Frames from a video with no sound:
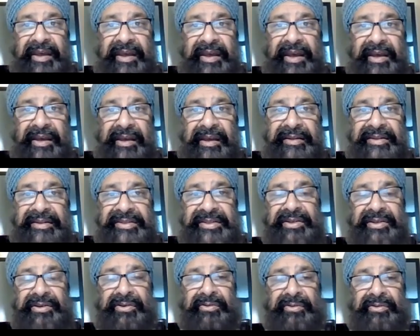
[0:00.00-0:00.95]
And
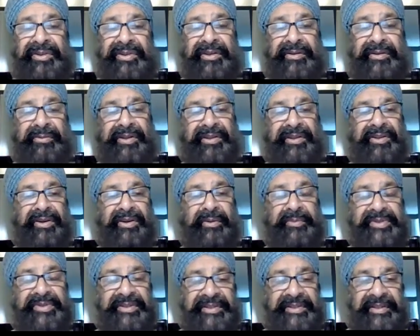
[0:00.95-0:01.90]
so one of the
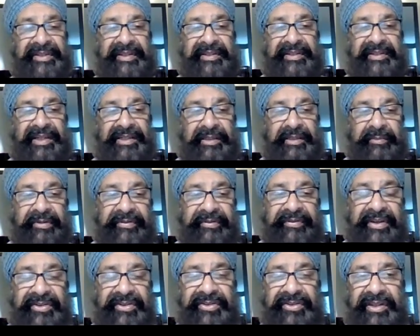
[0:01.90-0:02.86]
options that the dental
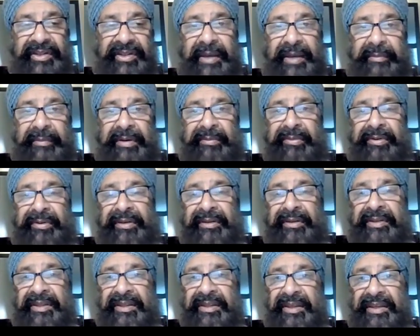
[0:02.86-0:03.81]
profession came up
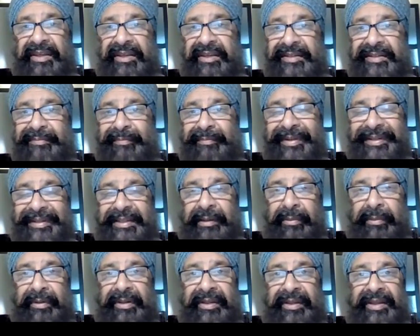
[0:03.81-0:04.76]
with is
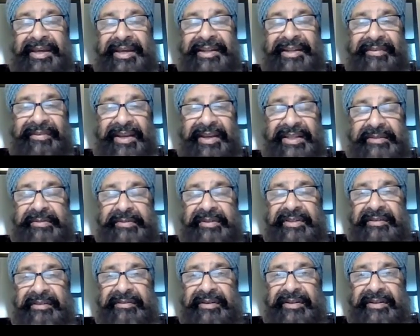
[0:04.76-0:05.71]
mandibular advancement
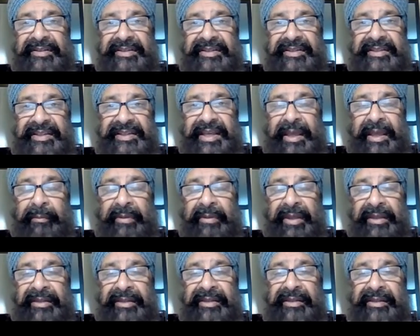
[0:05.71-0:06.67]
devices,
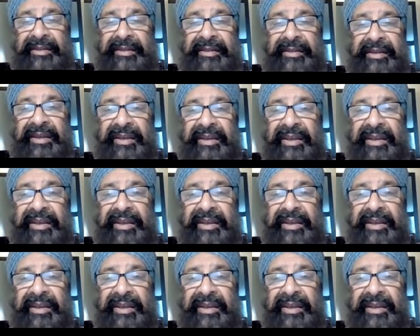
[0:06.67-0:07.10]
MAD,